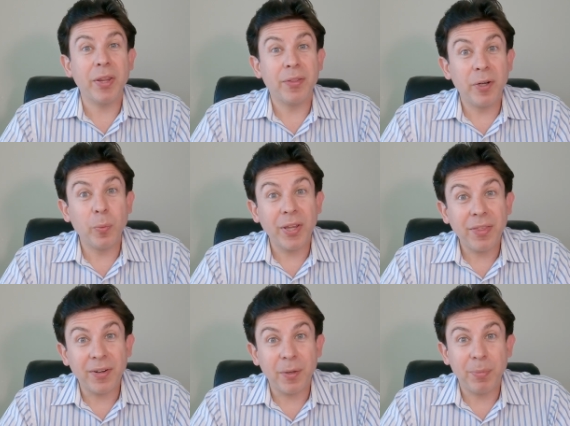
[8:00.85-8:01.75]
one
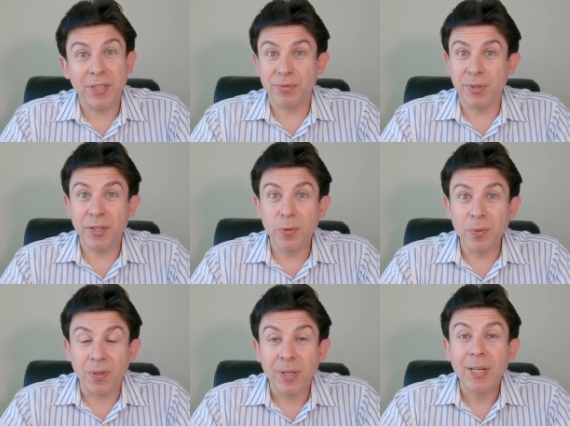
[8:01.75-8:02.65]
thirty-one therapy is really
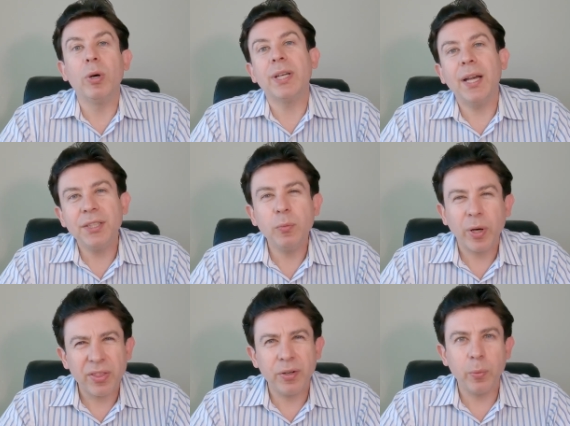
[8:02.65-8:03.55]
cool. What iodine
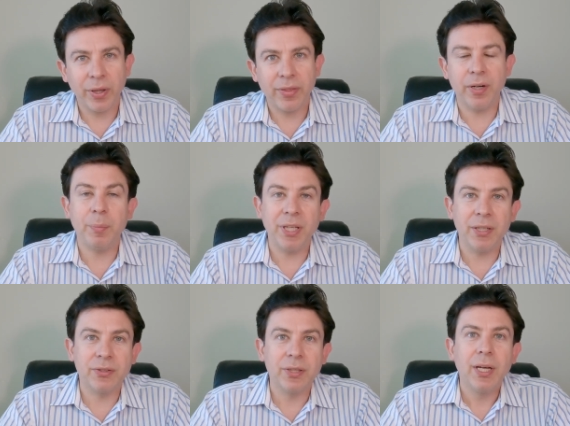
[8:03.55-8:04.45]
one thirty-one
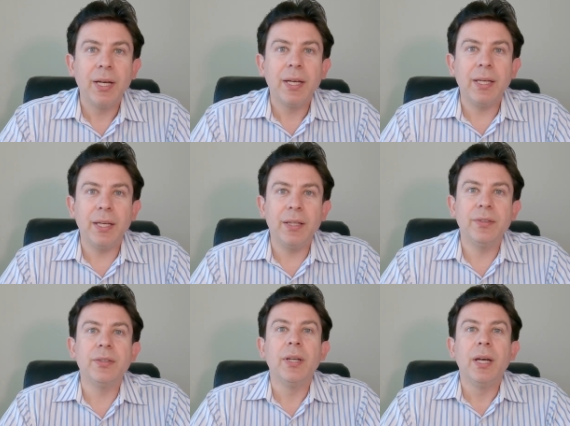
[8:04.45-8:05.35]
therapy is,
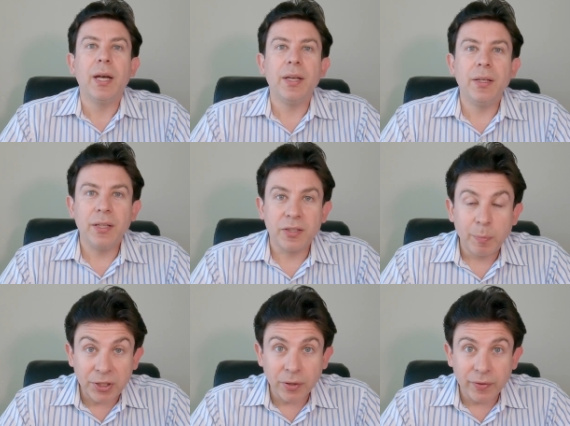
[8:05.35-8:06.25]
is in a
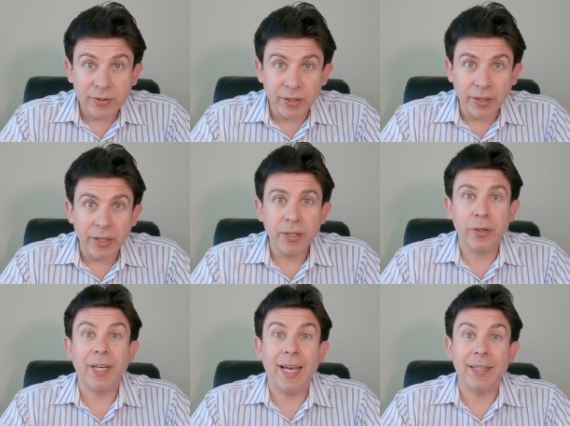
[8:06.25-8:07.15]
special facility,
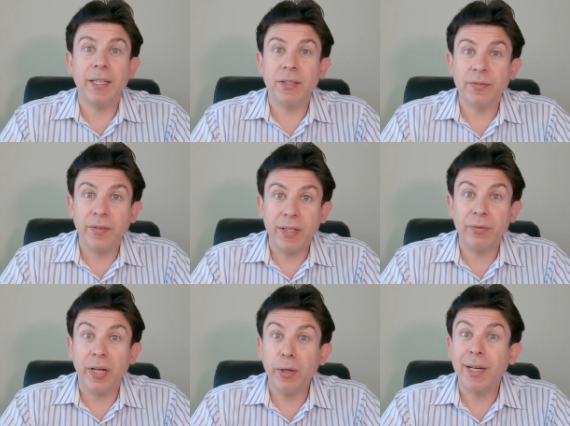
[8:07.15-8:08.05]
your cat gets
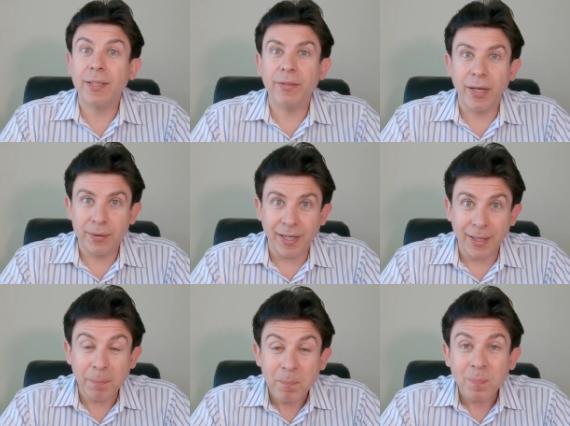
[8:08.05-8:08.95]
fed radioactive
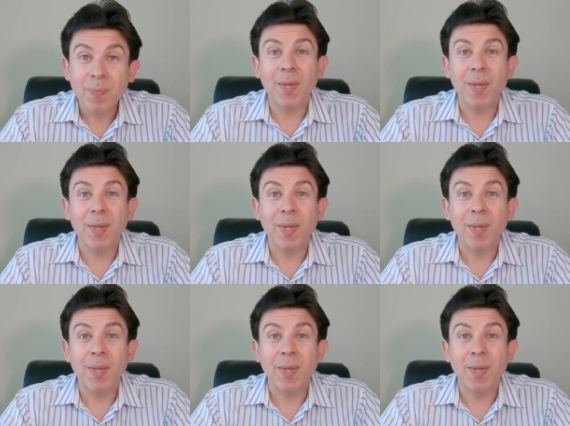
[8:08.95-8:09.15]
iodine,